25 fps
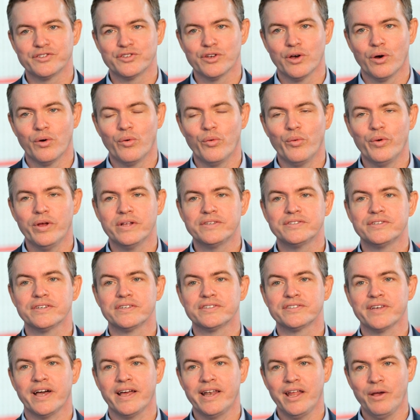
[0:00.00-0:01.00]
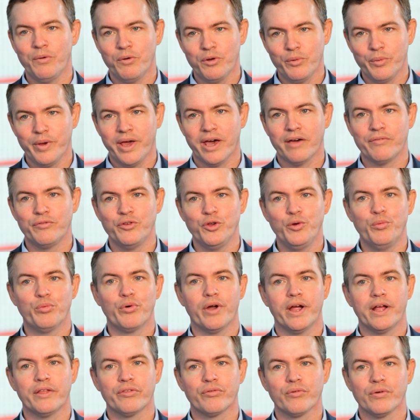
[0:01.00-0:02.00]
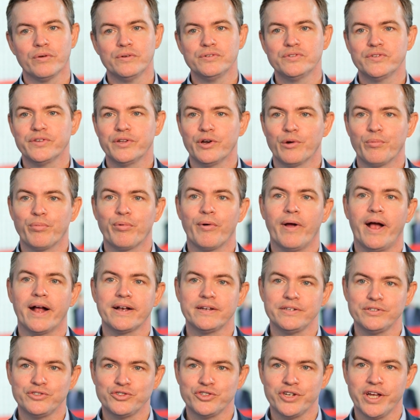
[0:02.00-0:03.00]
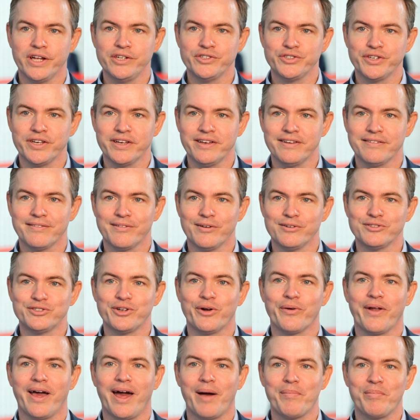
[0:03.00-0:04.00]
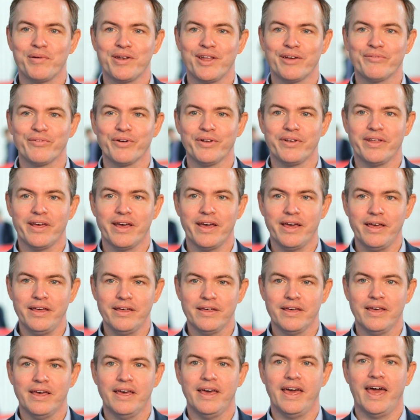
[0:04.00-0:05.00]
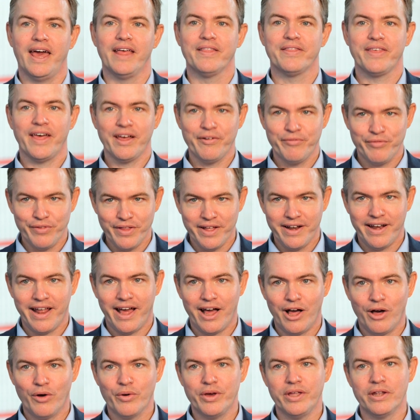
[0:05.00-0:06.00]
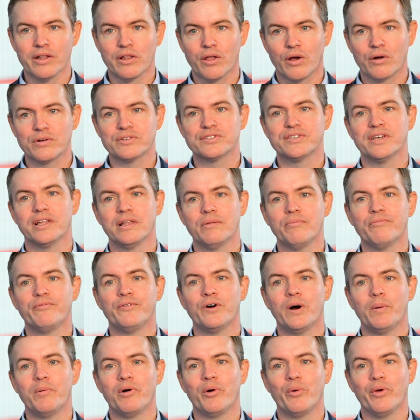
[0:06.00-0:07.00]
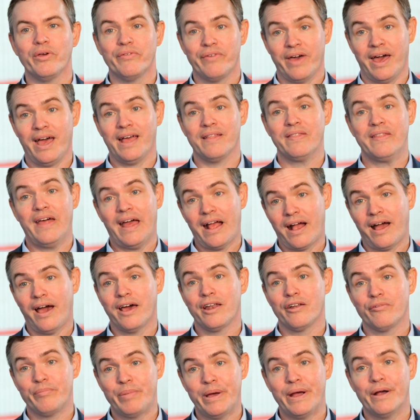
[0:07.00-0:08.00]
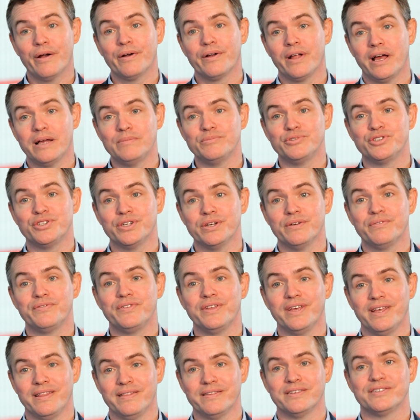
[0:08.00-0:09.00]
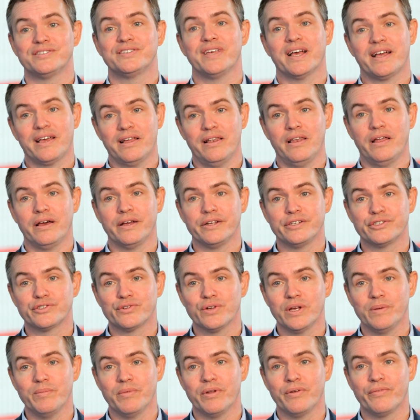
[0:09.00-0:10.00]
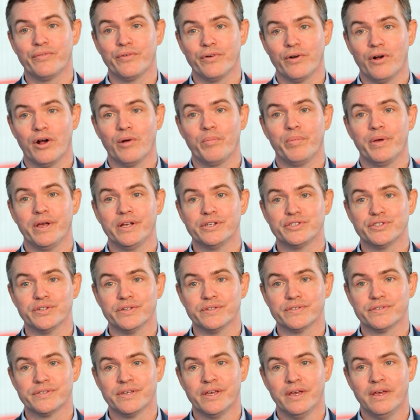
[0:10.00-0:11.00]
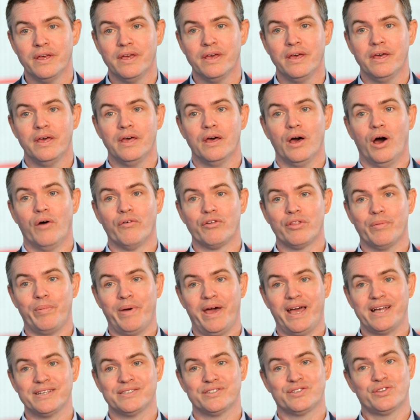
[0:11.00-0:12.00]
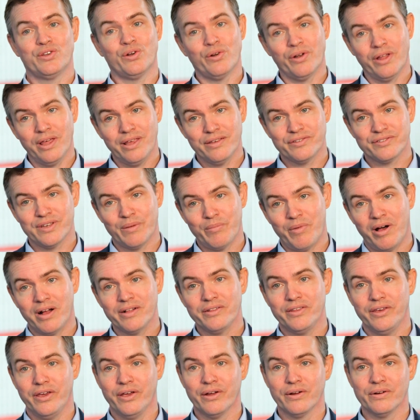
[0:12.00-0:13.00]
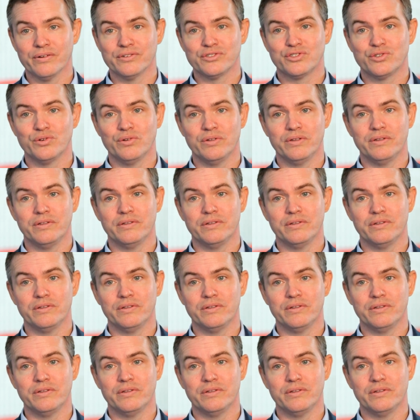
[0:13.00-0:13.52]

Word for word: so it's exciting when we have new breakthroughs that are practice changing. Those don't happen every day. And thankfully now in large cell lymphoma, we've had that kind of paradigm shift in the second line treatment for our patients. Over the past 30 some odd years,